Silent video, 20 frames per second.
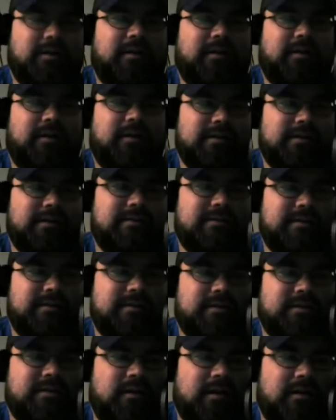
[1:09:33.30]
Okay, I didn't
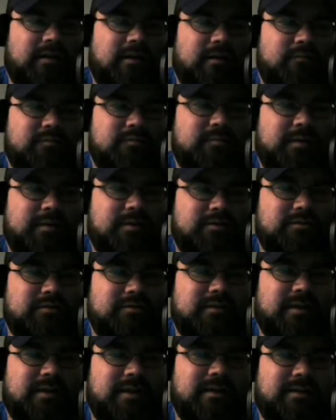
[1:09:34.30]
think so. I was making
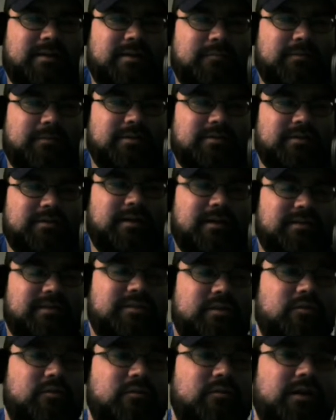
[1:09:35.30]
sure that I had not mentioned that.
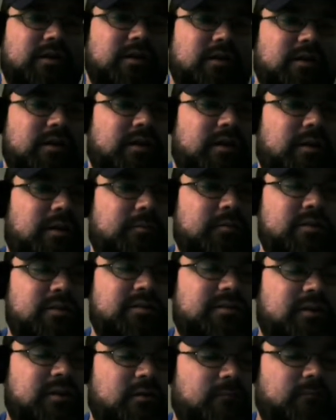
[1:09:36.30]
So a couple of
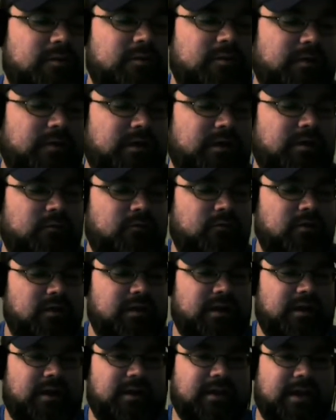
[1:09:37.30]
weeks ago, a friend of mine at
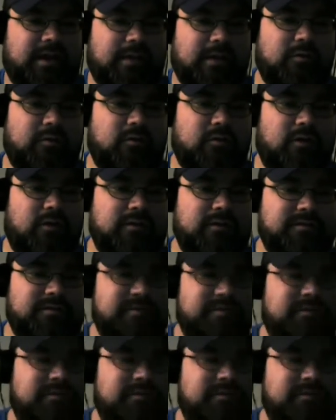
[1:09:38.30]
work and I came across